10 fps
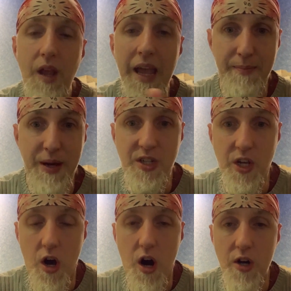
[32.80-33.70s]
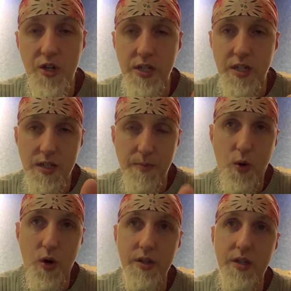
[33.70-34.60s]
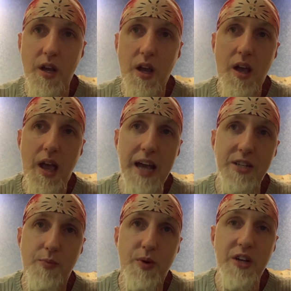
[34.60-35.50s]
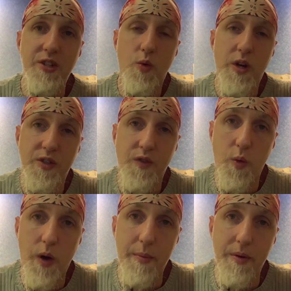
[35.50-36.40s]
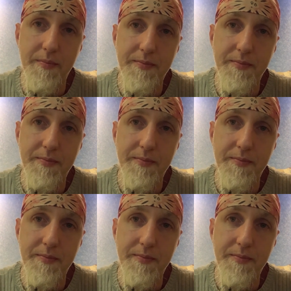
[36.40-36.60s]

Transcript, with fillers: and basically are, just as important as the browser was for the web